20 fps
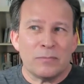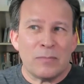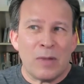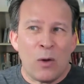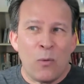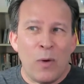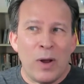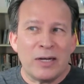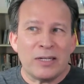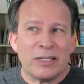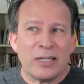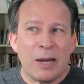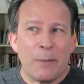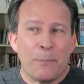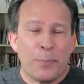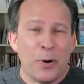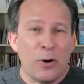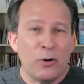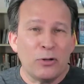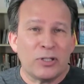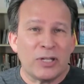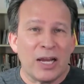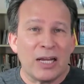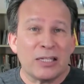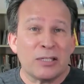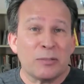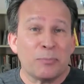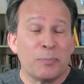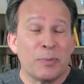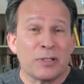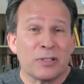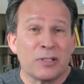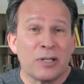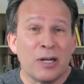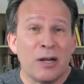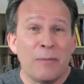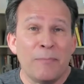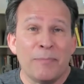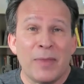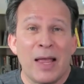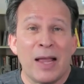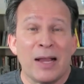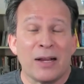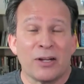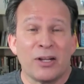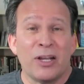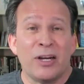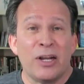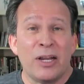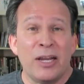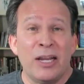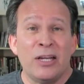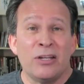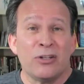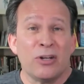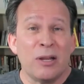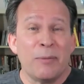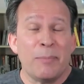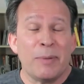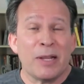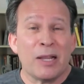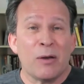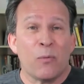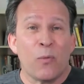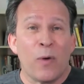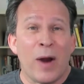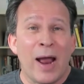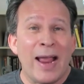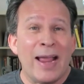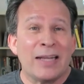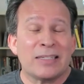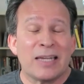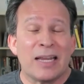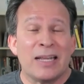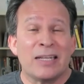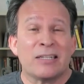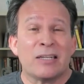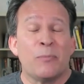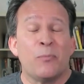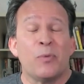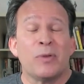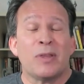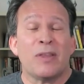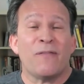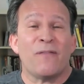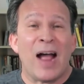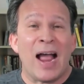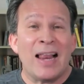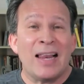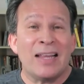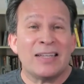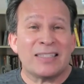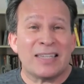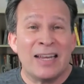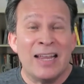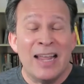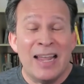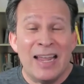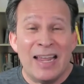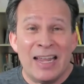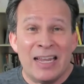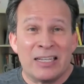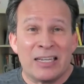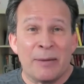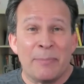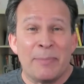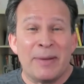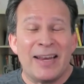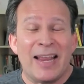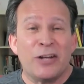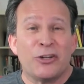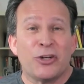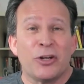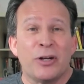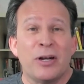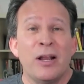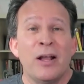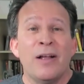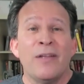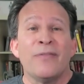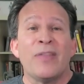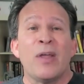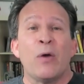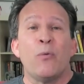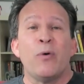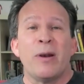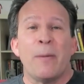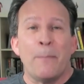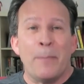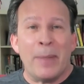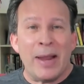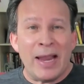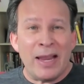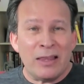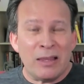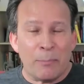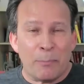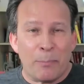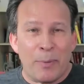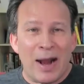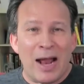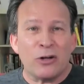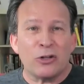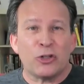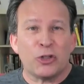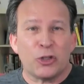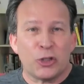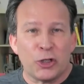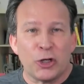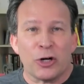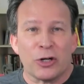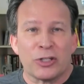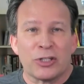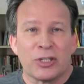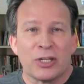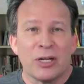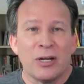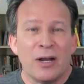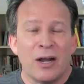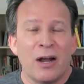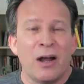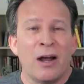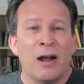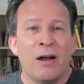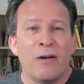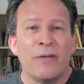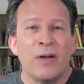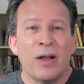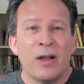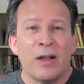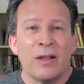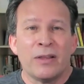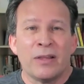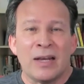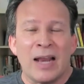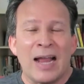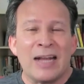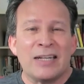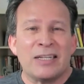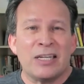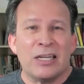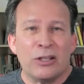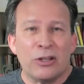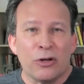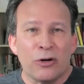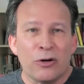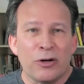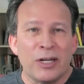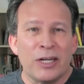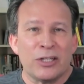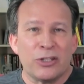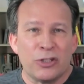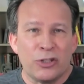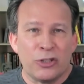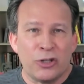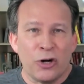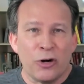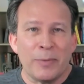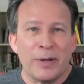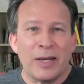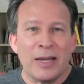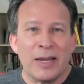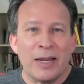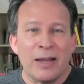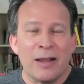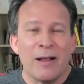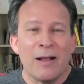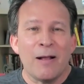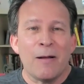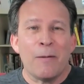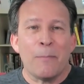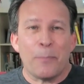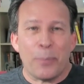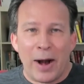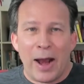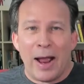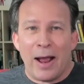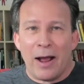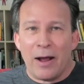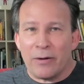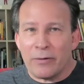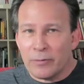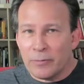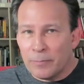I want to say protests, but some that could have easily become riots, and some with the violence and intimidation that would have made the brown shirts of the 1930s Germany proud.